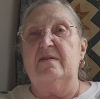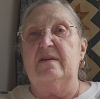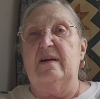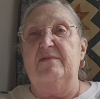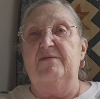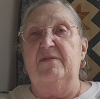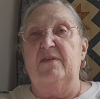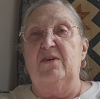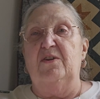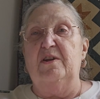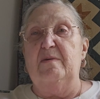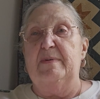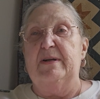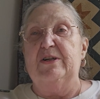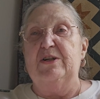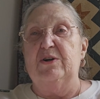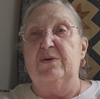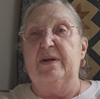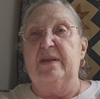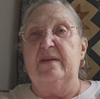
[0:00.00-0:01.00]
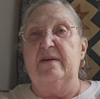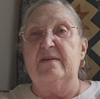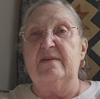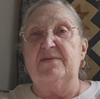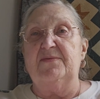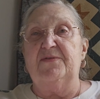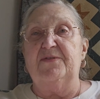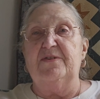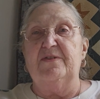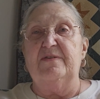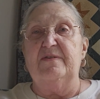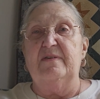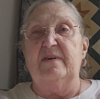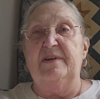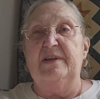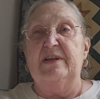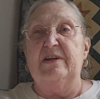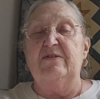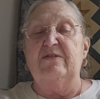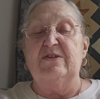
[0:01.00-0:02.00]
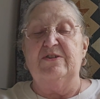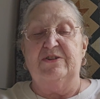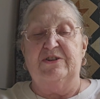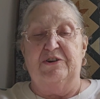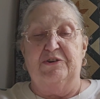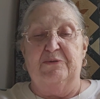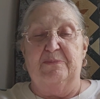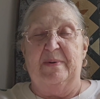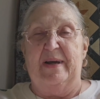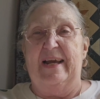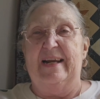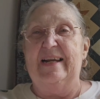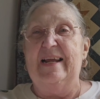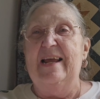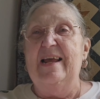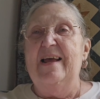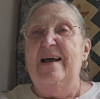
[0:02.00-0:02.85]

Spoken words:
I've only been doing this for a year or so, but